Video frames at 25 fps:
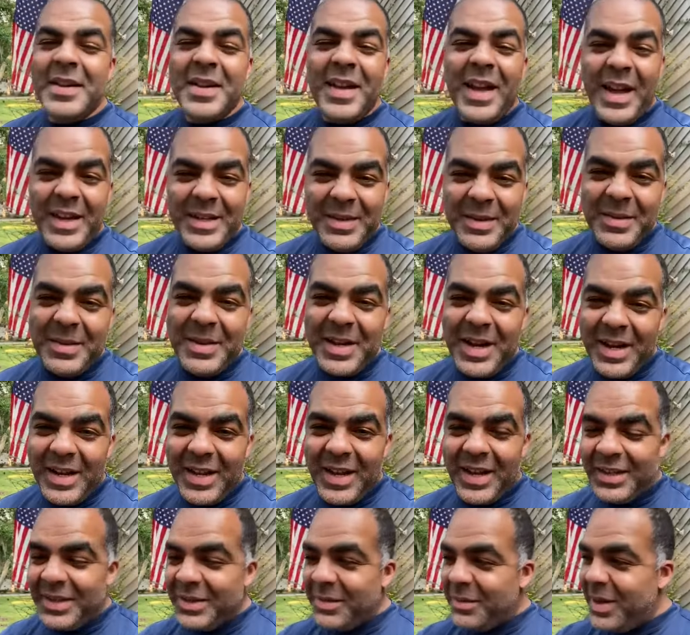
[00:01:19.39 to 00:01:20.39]
I do kind of
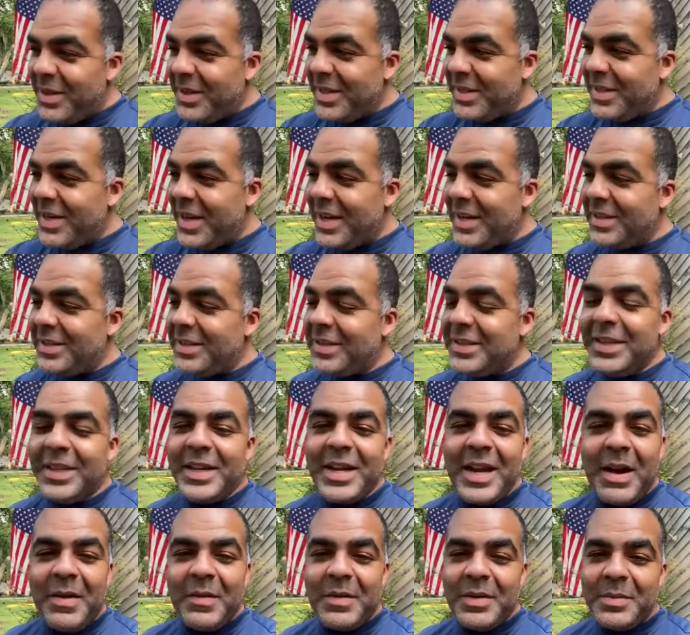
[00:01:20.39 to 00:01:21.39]
like the way the tires stick
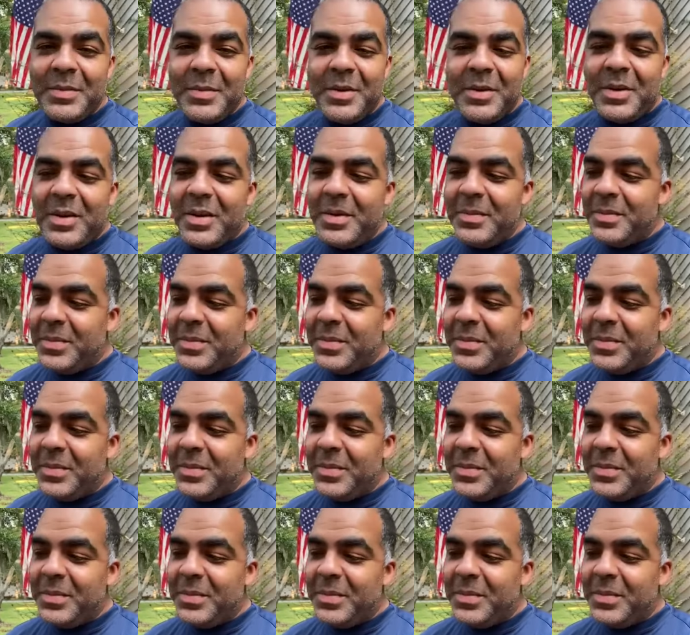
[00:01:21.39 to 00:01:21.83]
out with them on,